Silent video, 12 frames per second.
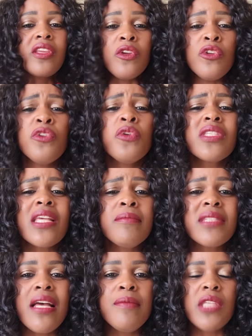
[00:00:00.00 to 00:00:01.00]
You know,
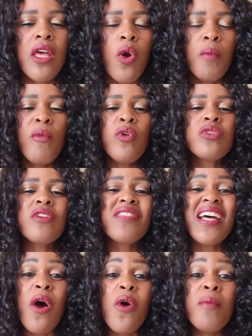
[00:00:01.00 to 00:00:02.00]
sometimes most
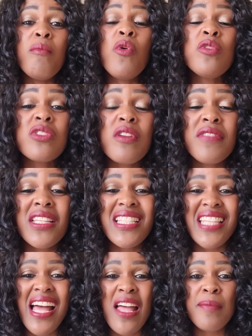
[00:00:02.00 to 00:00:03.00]
of the
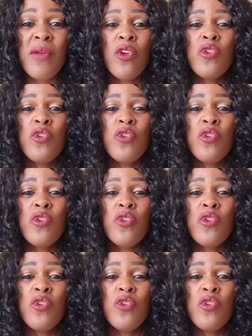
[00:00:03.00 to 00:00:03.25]
time,